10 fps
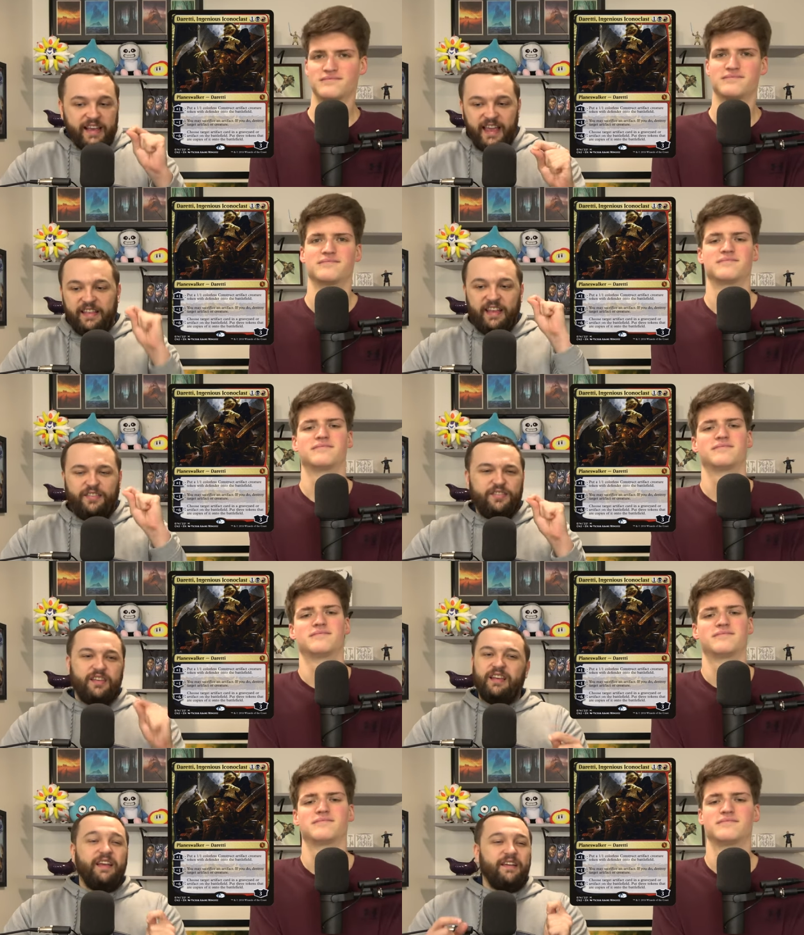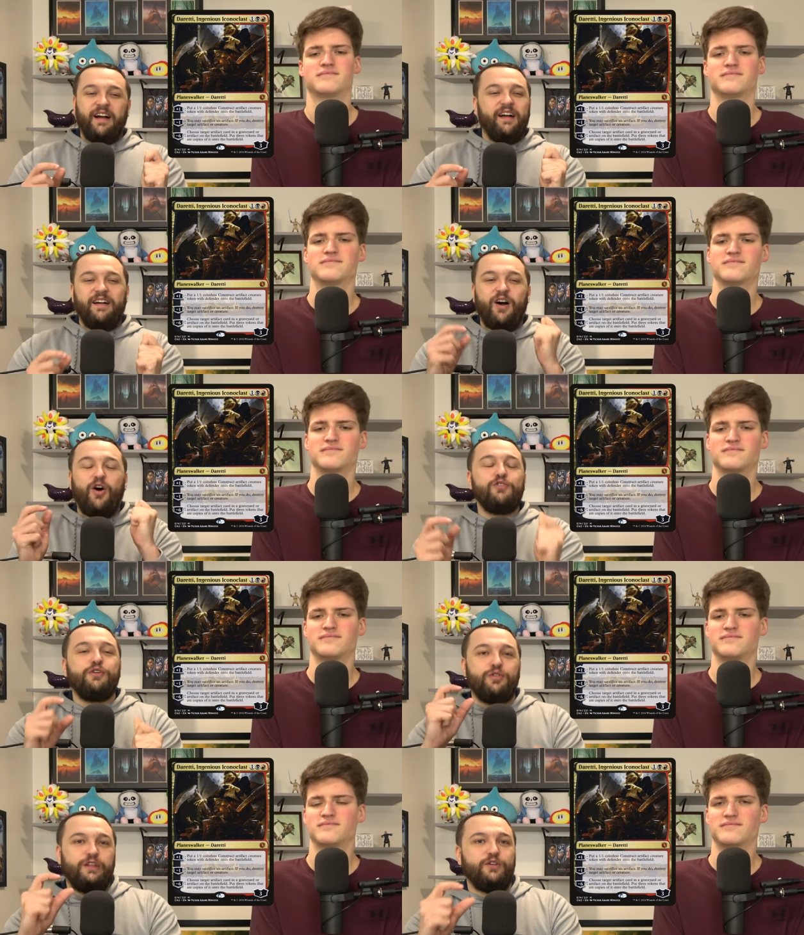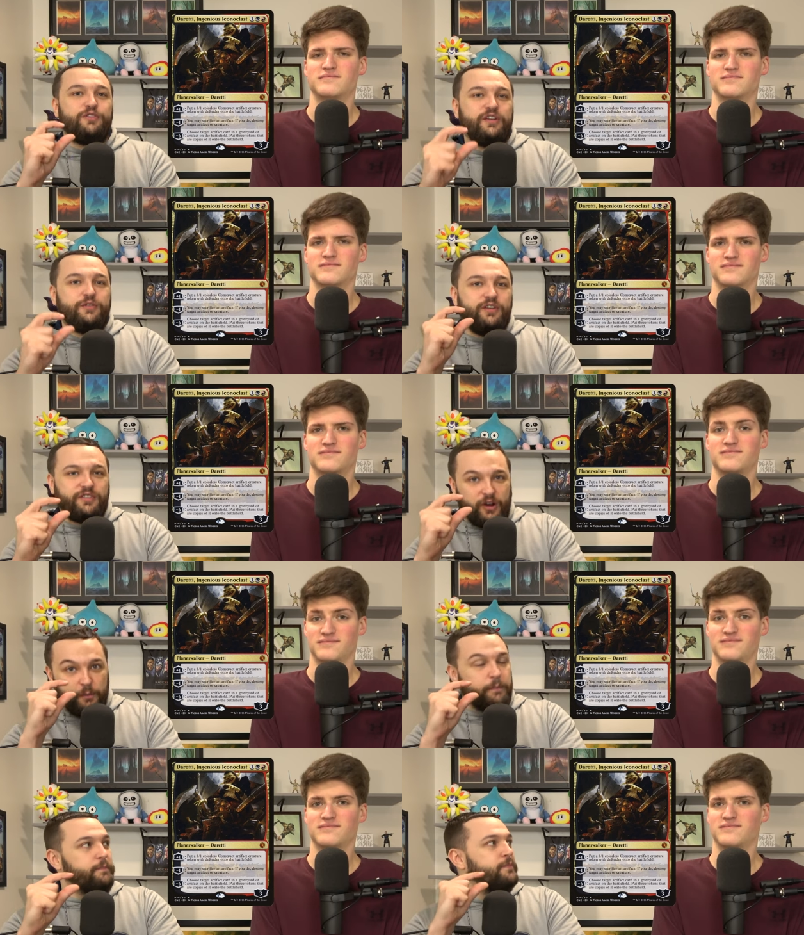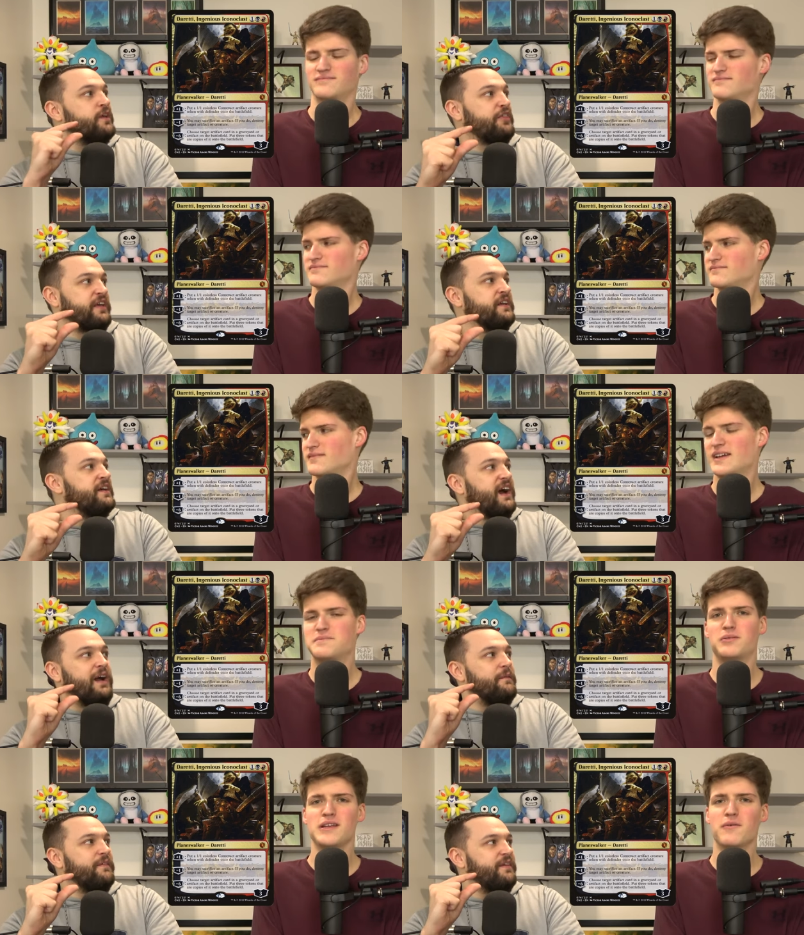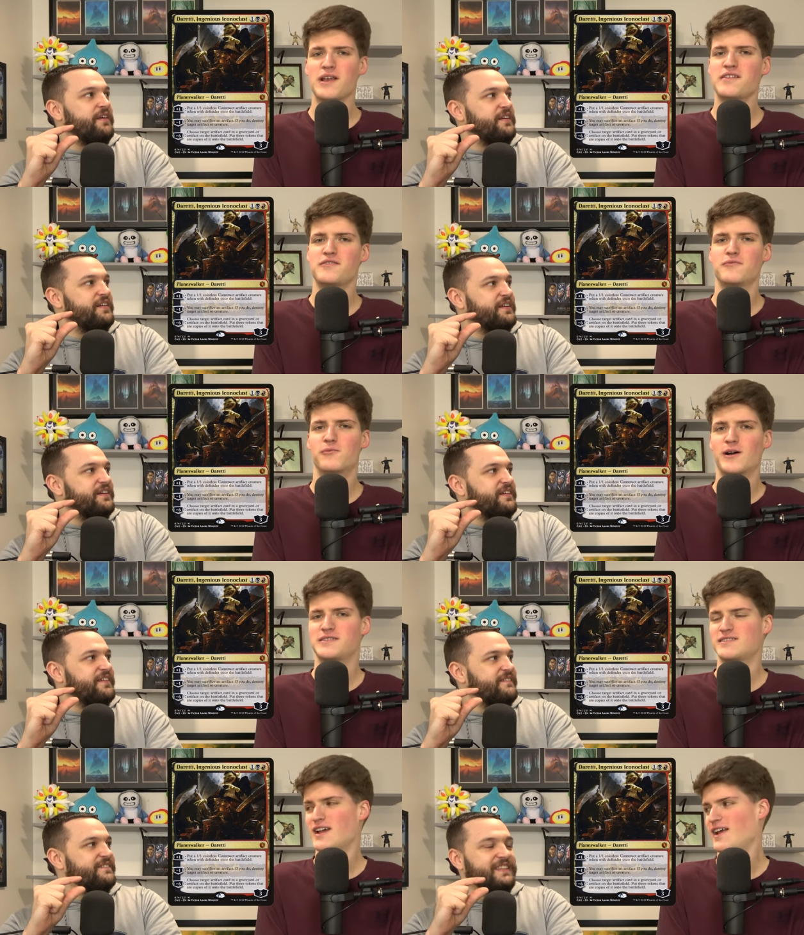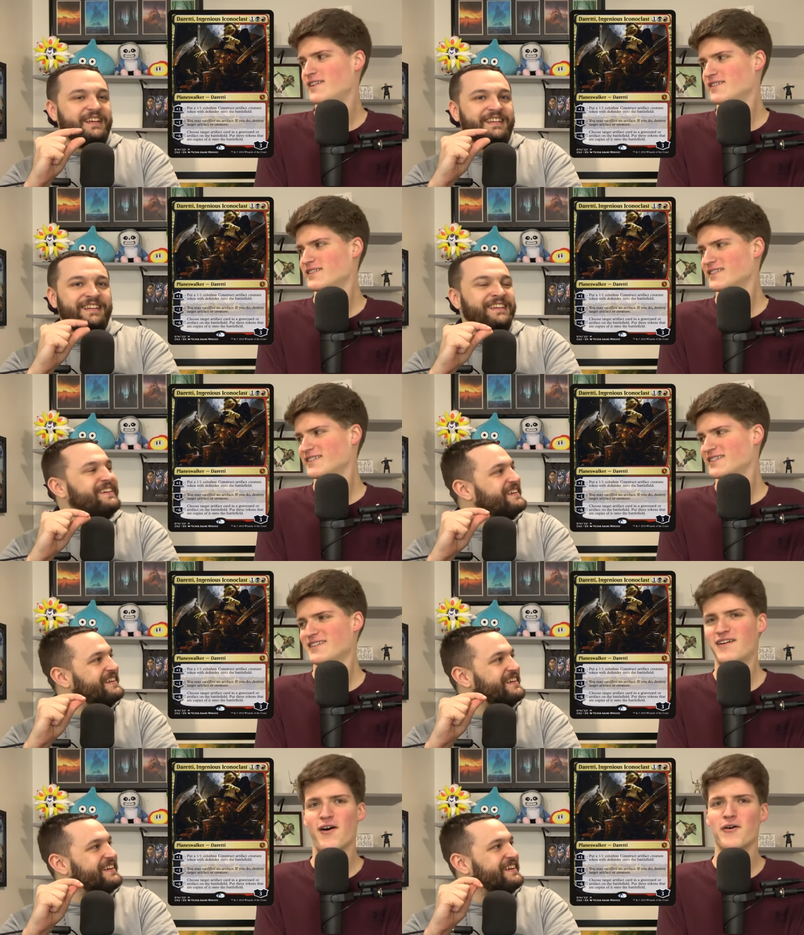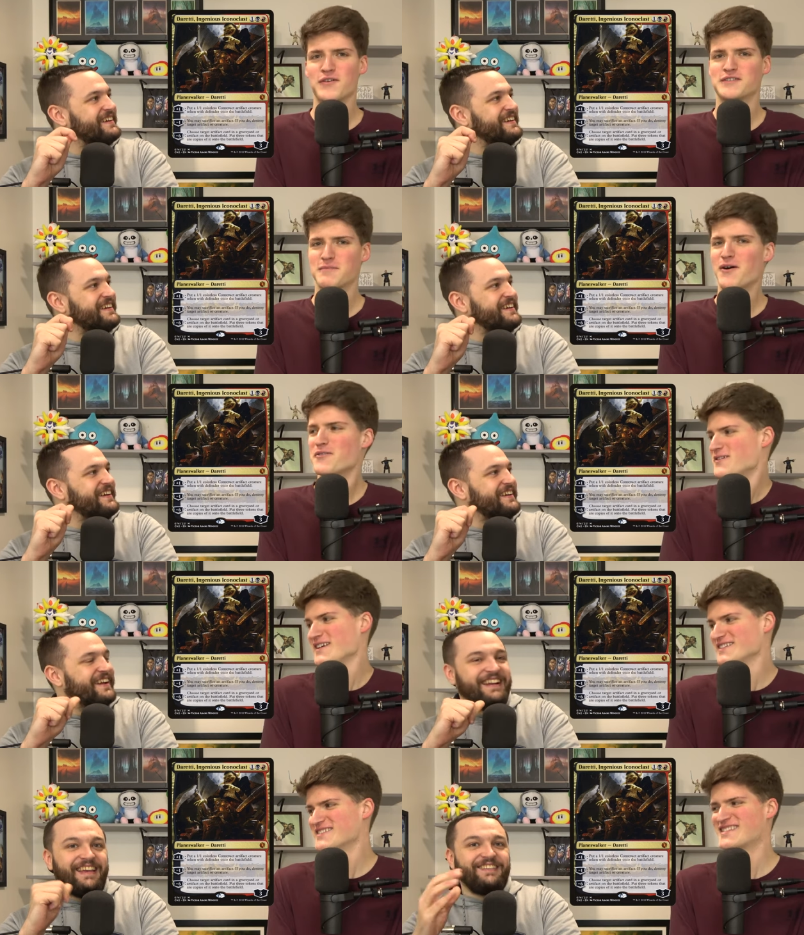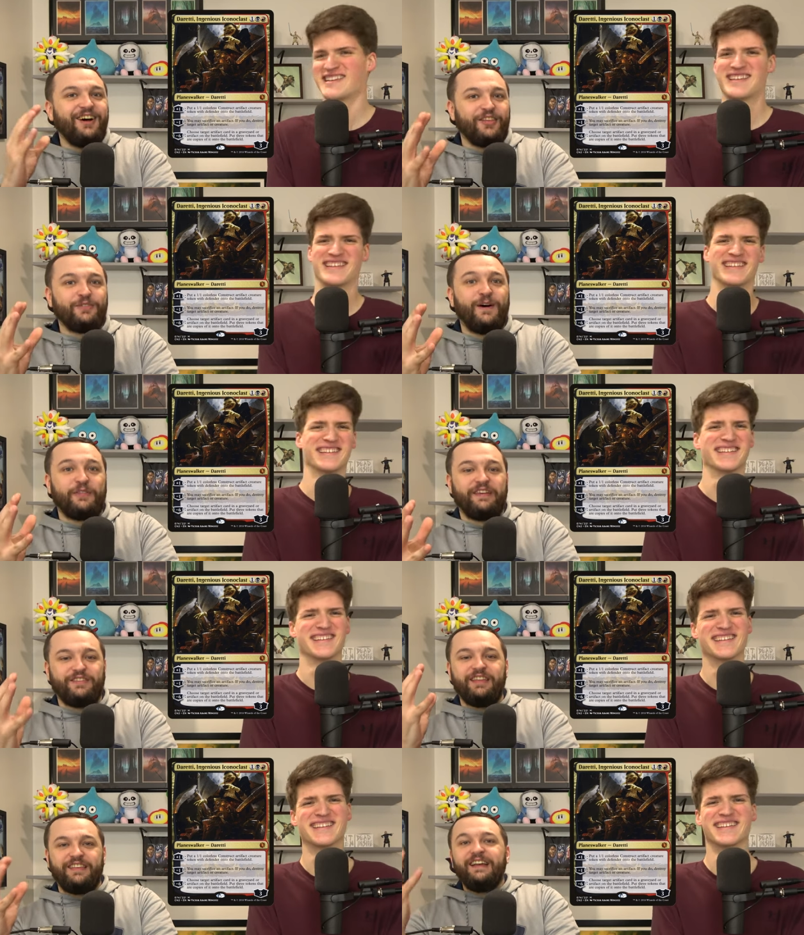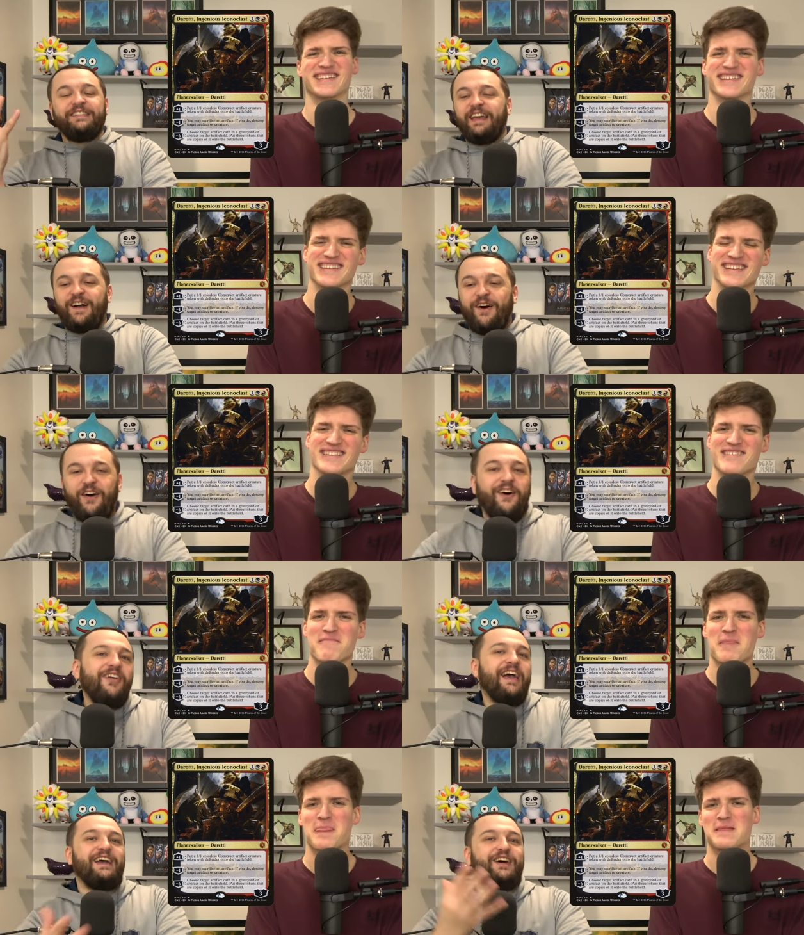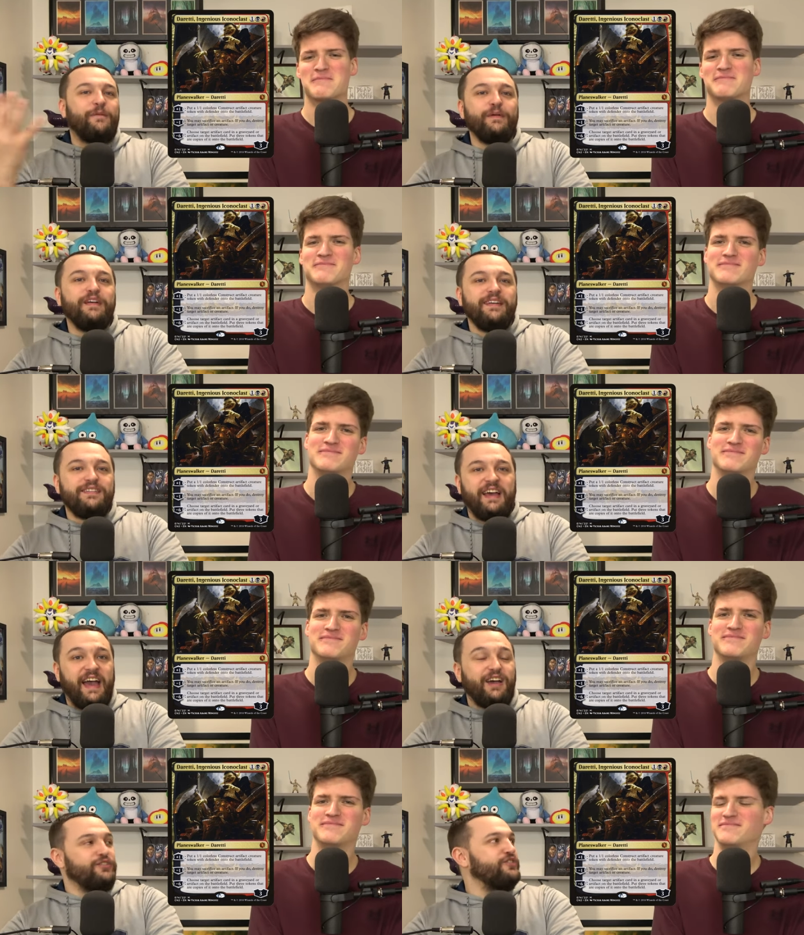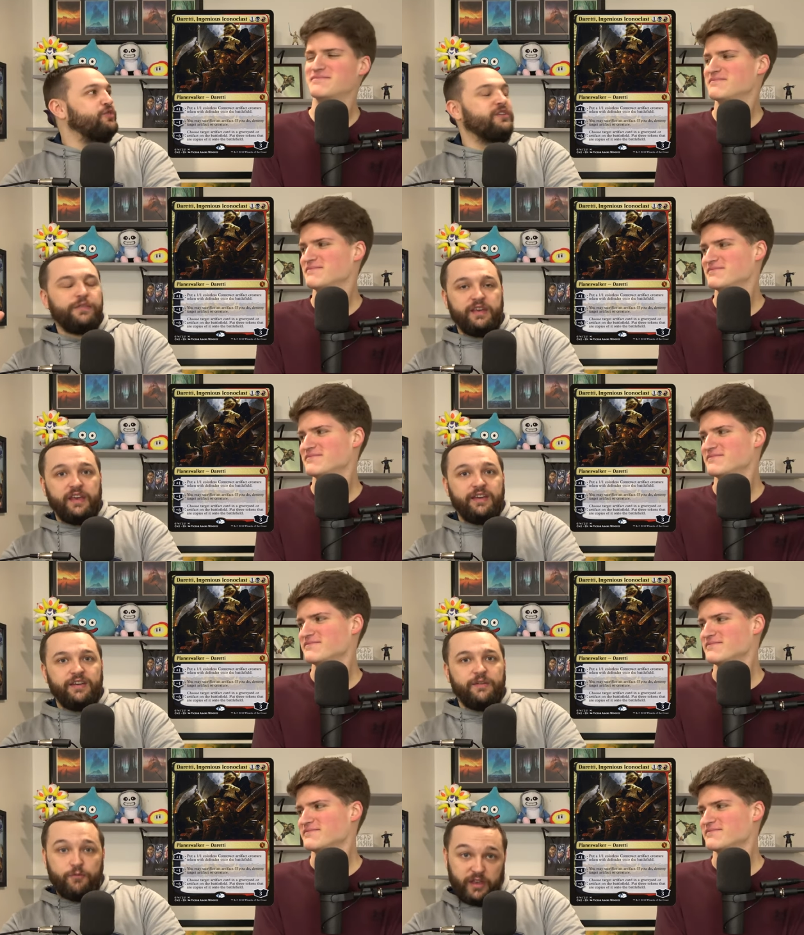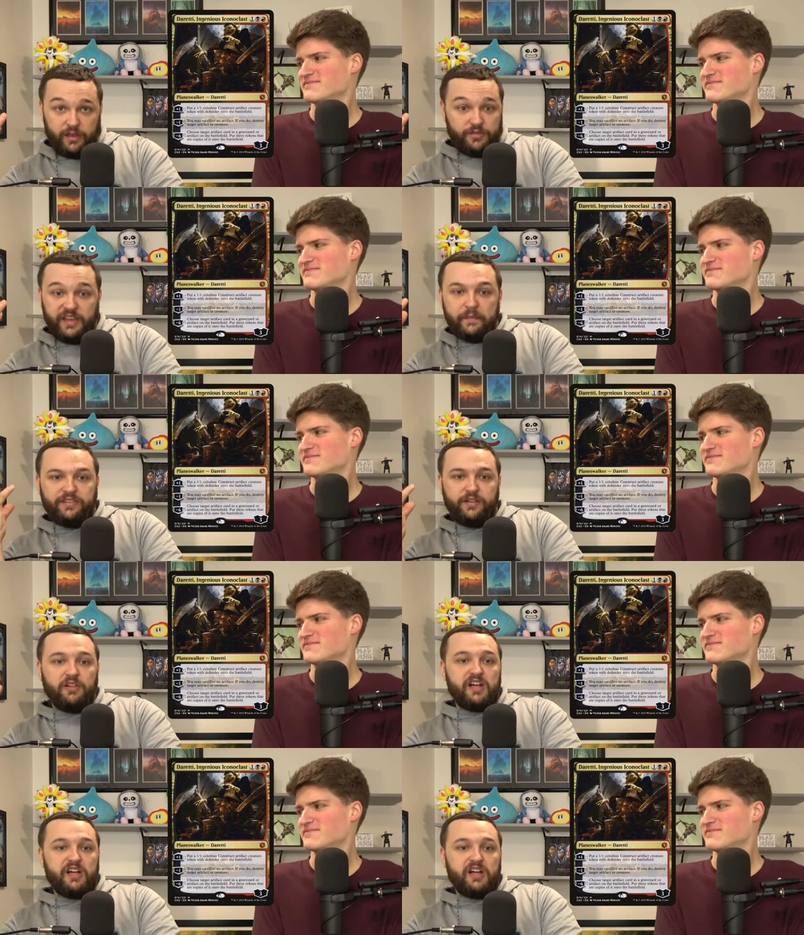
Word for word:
Speaker 1: again. It's all the little synergies are nothing. As I, Blink 182 once said,
Speaker 2: all the small things. It is all
Speaker 1: the small things. It they all add up to actually doing something in, like that makes it a